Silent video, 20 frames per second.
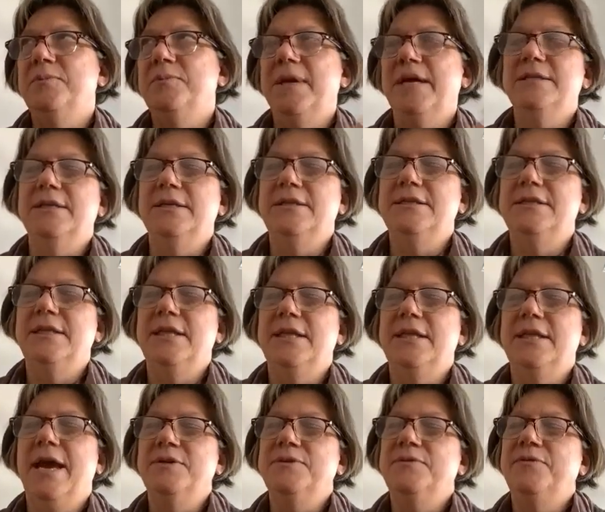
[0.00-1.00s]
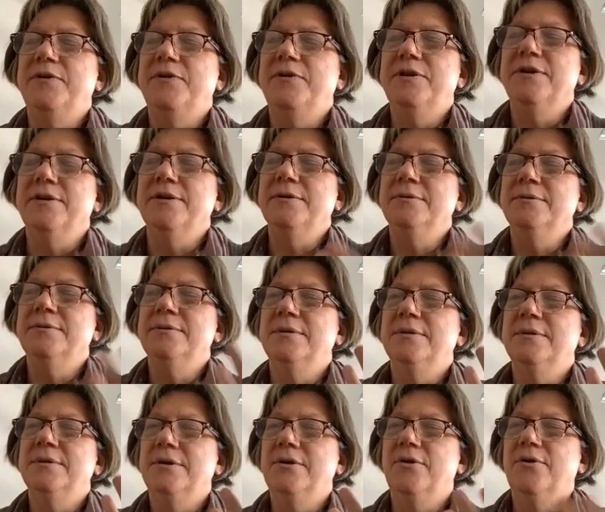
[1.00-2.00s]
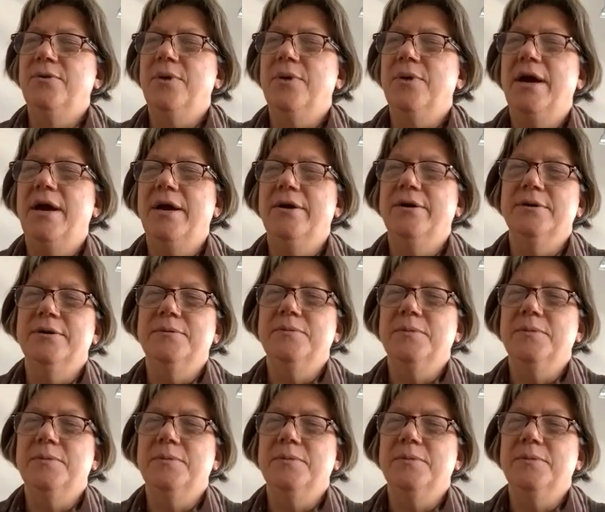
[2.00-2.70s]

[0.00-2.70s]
mix into the atmosphere, go higher.